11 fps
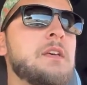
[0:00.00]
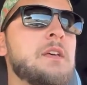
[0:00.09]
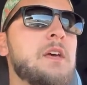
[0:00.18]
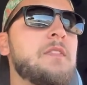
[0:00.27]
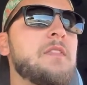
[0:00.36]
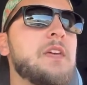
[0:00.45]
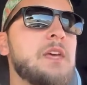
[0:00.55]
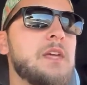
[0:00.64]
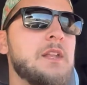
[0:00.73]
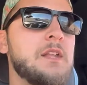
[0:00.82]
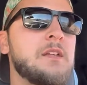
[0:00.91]
and
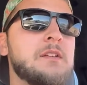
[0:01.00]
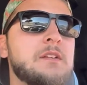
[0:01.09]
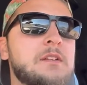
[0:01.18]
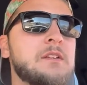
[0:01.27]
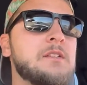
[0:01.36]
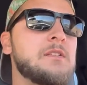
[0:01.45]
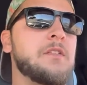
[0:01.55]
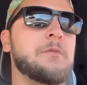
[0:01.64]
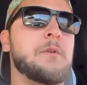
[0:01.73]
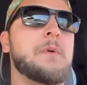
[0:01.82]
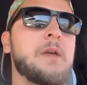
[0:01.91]
then the
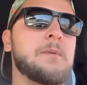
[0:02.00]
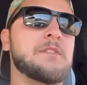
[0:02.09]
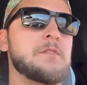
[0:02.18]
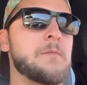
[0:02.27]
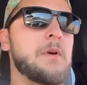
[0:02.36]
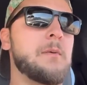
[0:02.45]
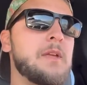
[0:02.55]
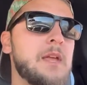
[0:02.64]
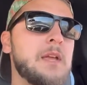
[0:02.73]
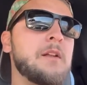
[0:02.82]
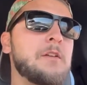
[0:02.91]
3 babies are
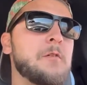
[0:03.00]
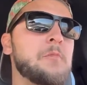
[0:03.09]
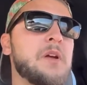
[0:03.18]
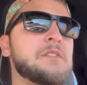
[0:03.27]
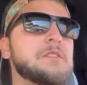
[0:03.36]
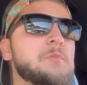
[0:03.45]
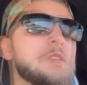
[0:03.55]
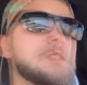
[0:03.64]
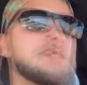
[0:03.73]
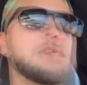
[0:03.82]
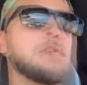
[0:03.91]
probably 800 pounds a
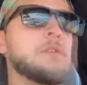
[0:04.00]
piece.